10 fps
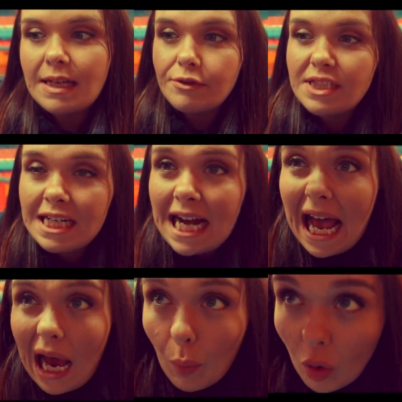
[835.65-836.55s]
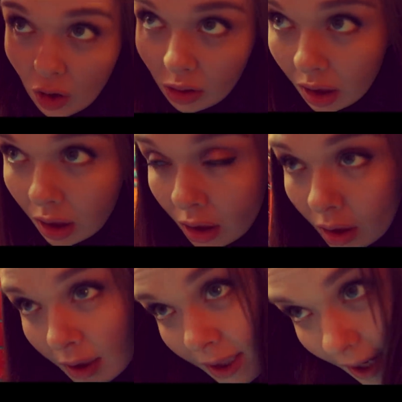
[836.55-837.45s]
there's an owl
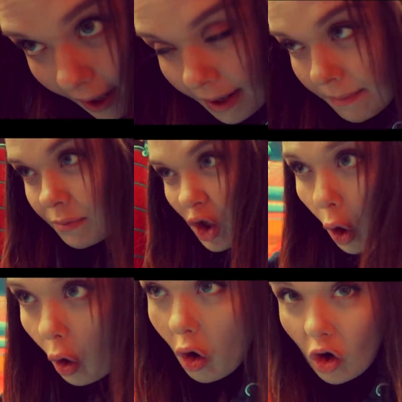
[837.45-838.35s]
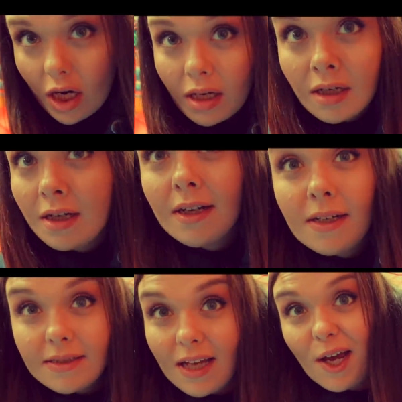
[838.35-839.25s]
talk.
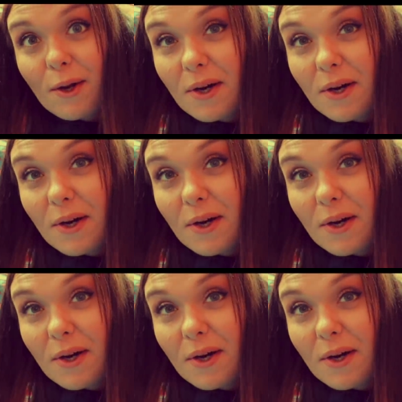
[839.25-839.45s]
So